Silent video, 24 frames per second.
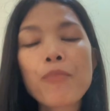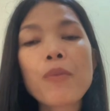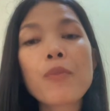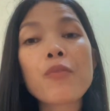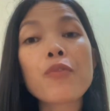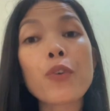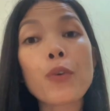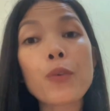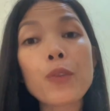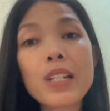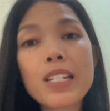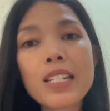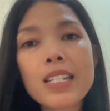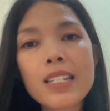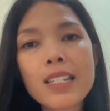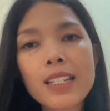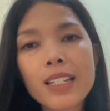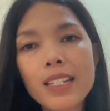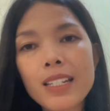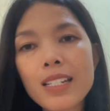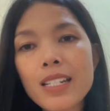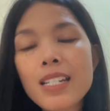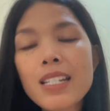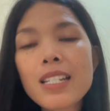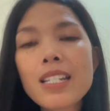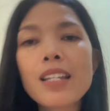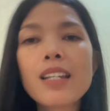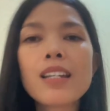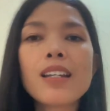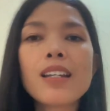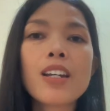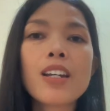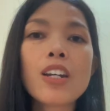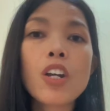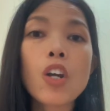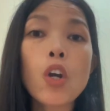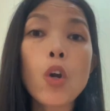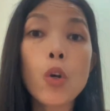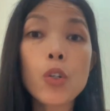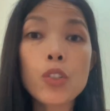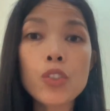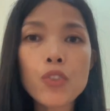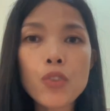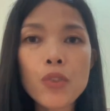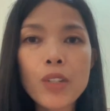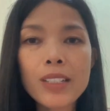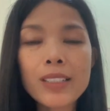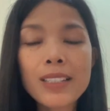For instance,
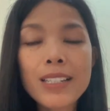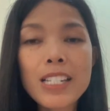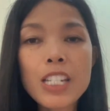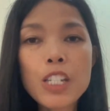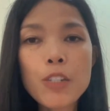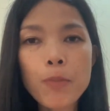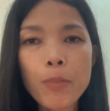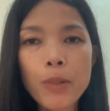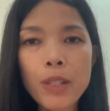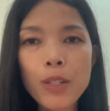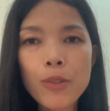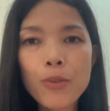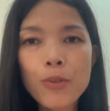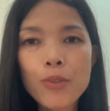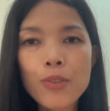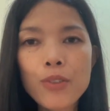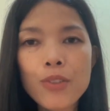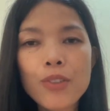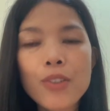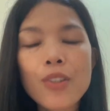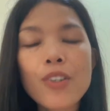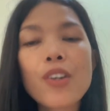contract dispute,